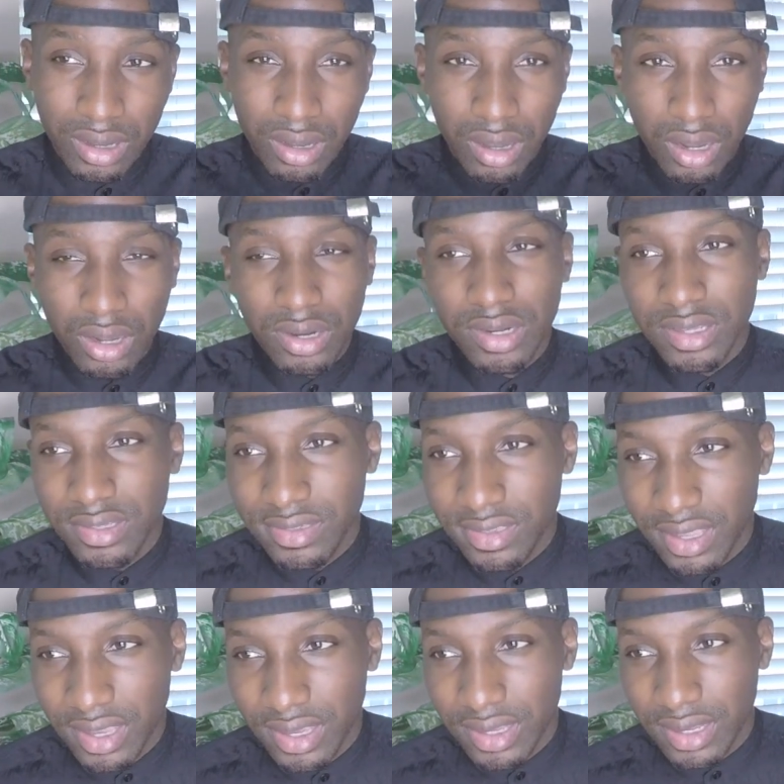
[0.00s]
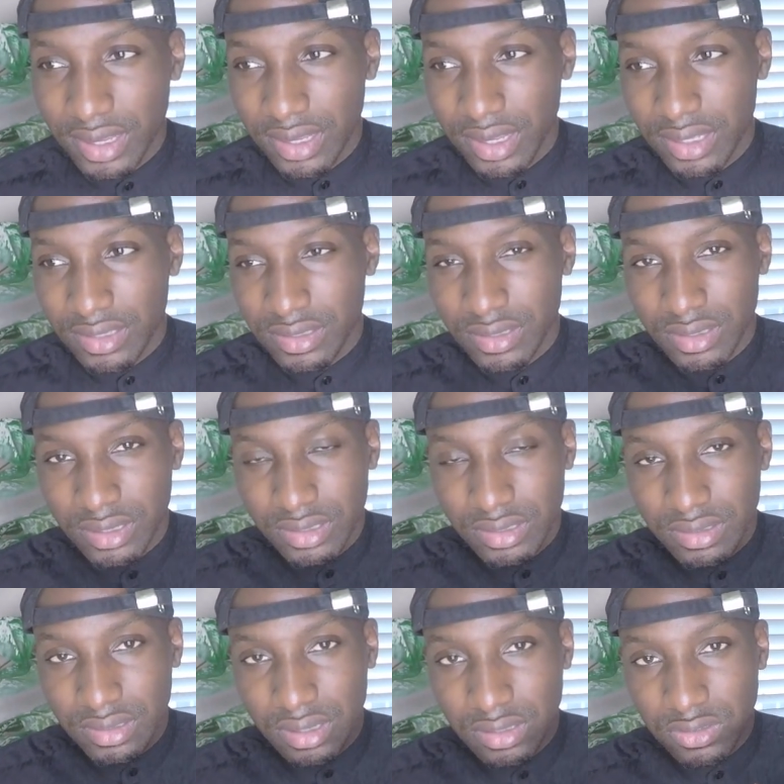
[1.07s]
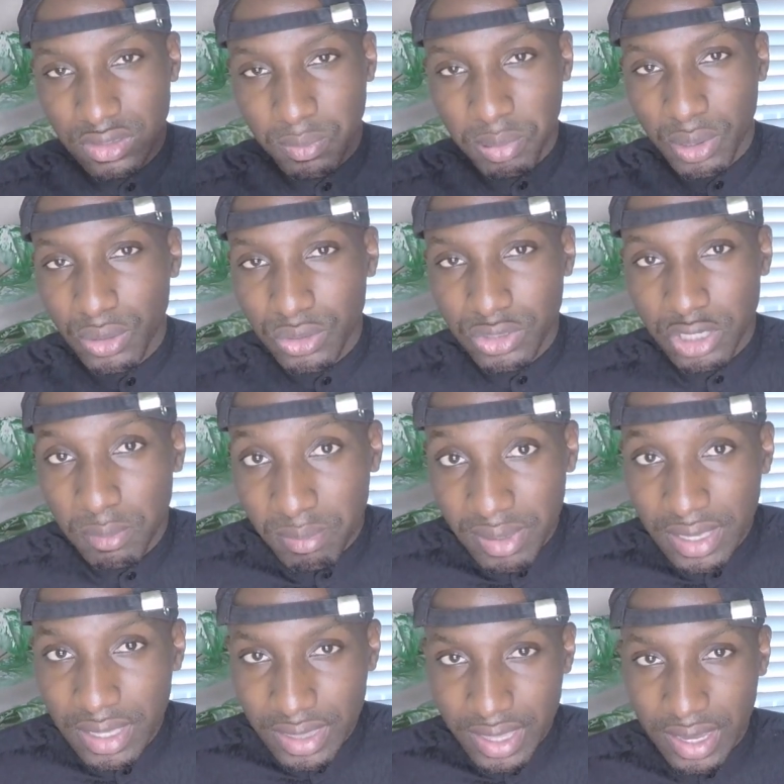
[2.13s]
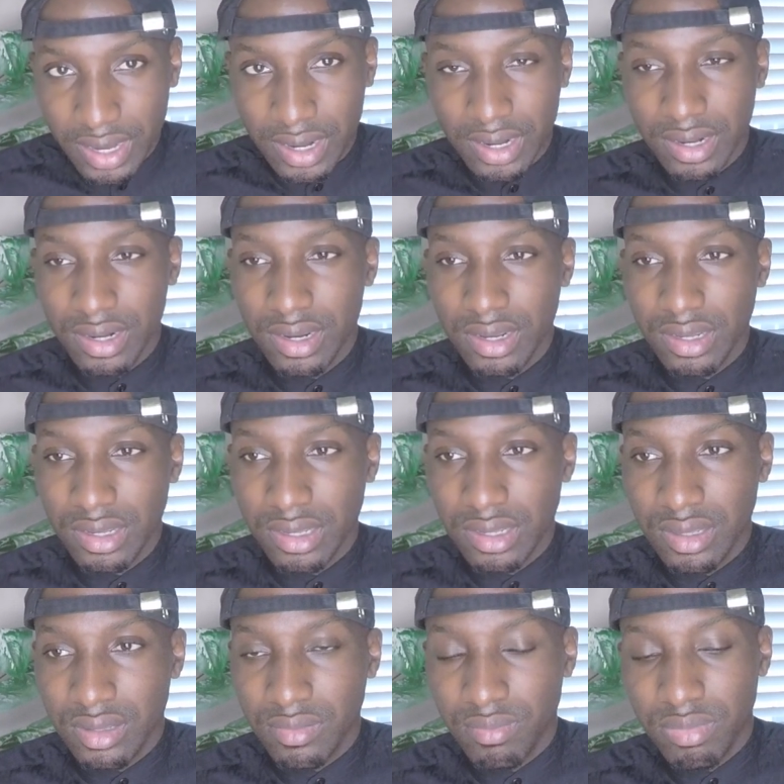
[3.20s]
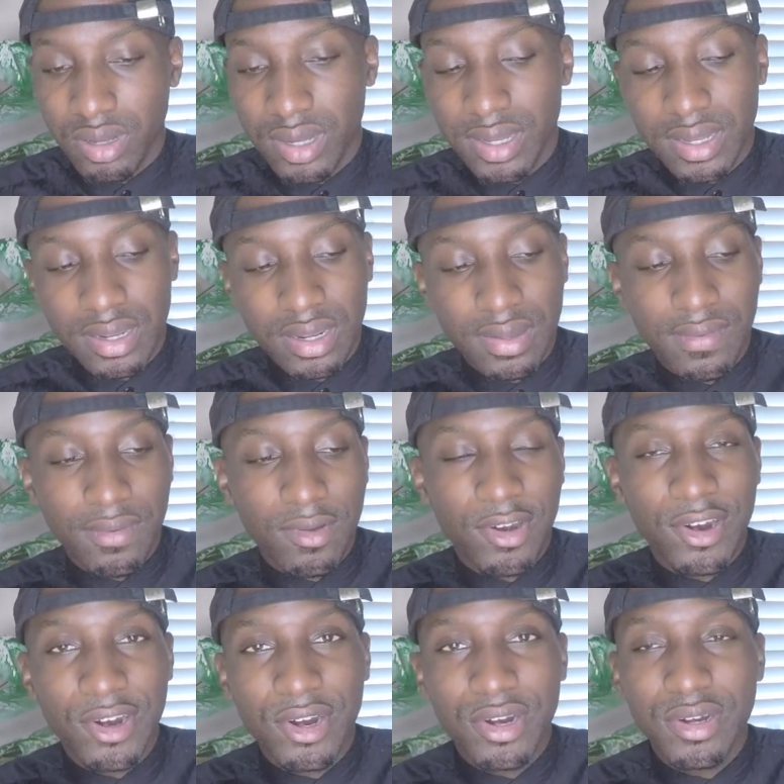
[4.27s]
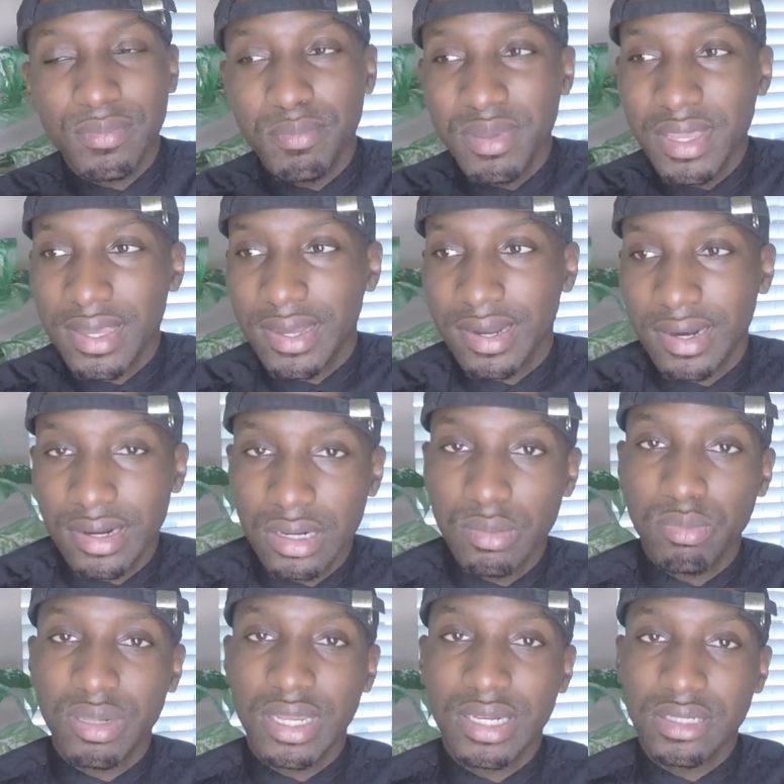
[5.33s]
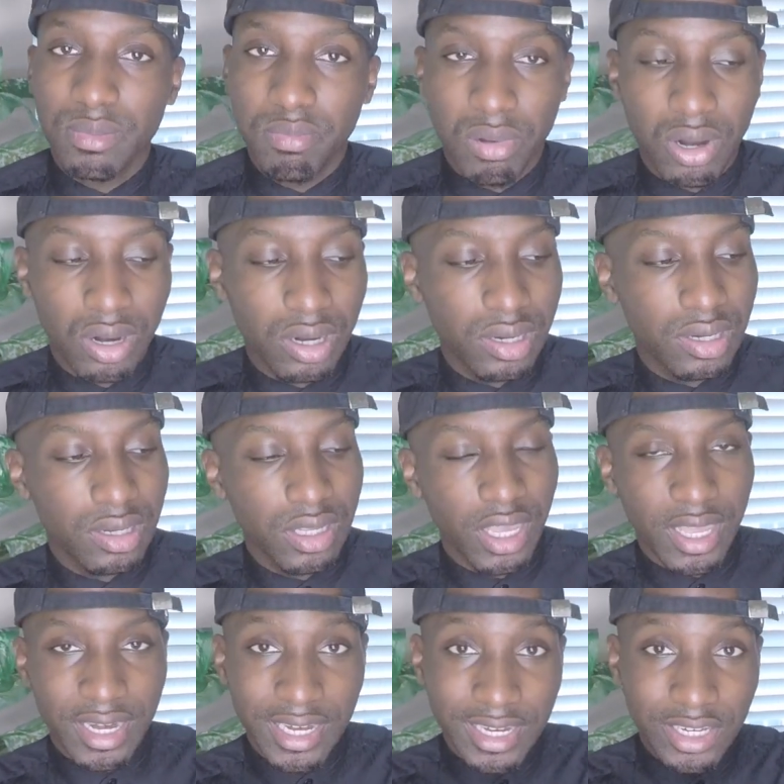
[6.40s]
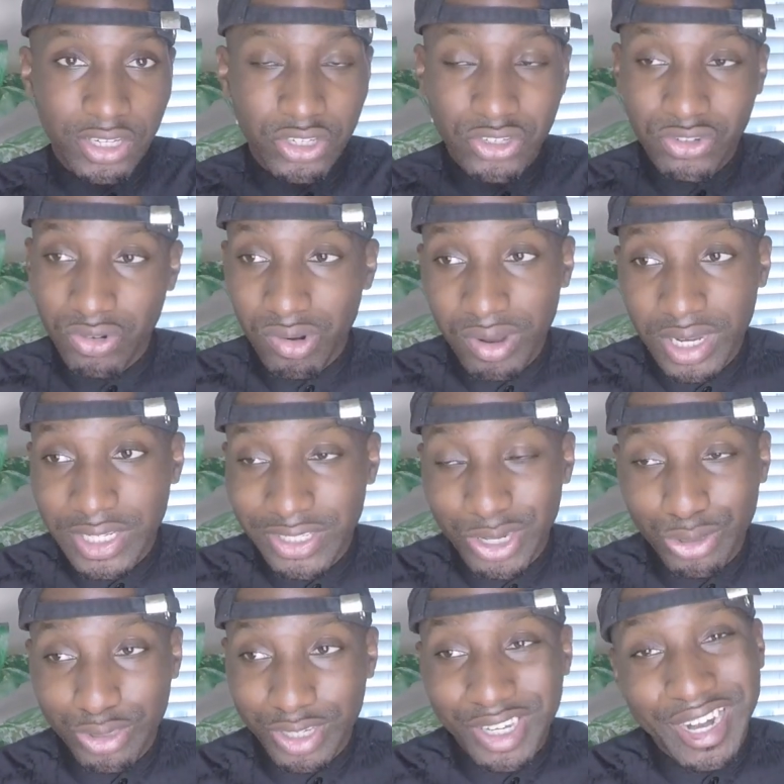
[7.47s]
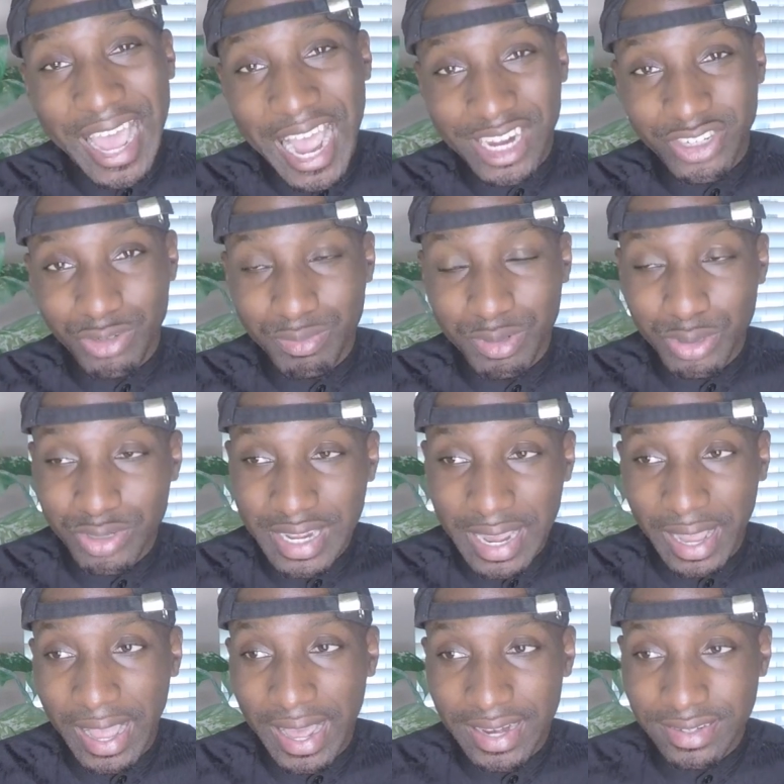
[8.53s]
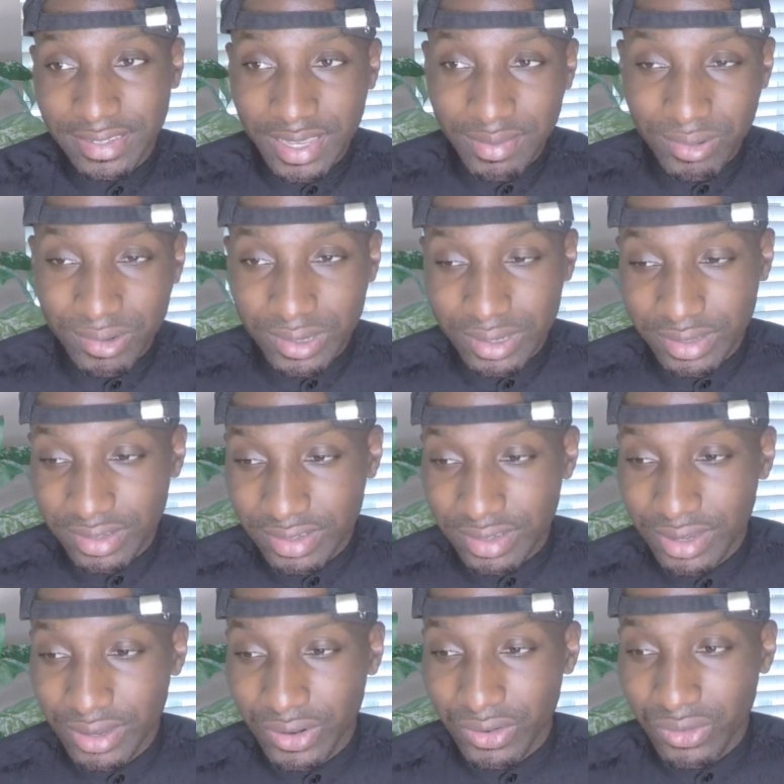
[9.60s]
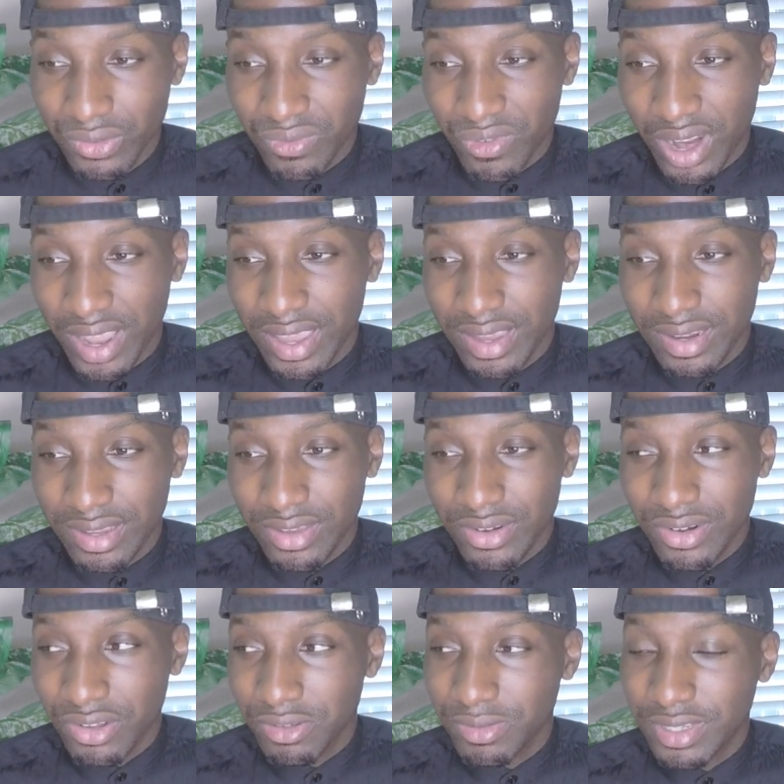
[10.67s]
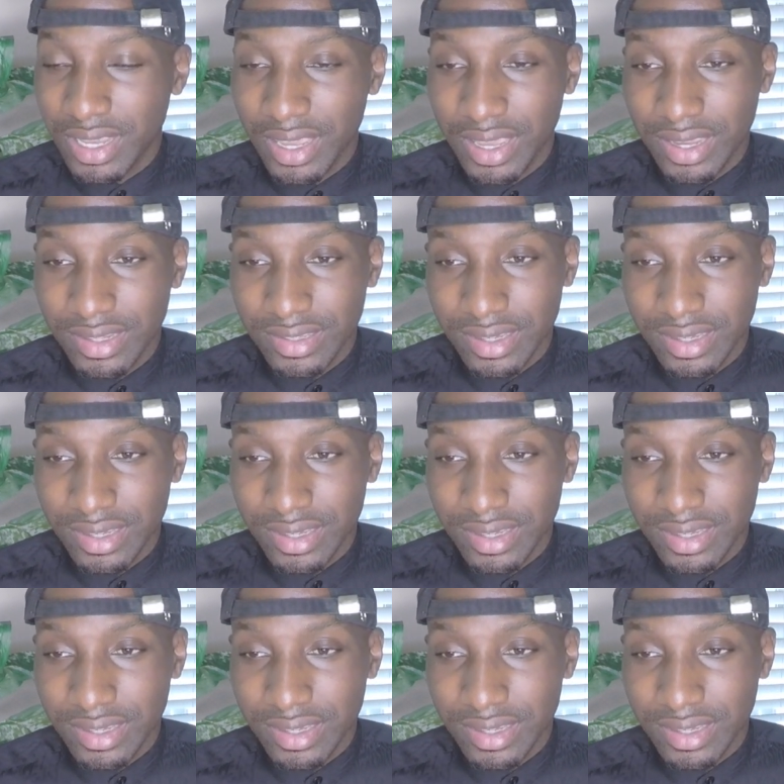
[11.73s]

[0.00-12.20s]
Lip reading: All of these things, it's supposed to be there, but being hurt plays a part, and it destroys those good attributes that God has given us, right? You know what I'm saying?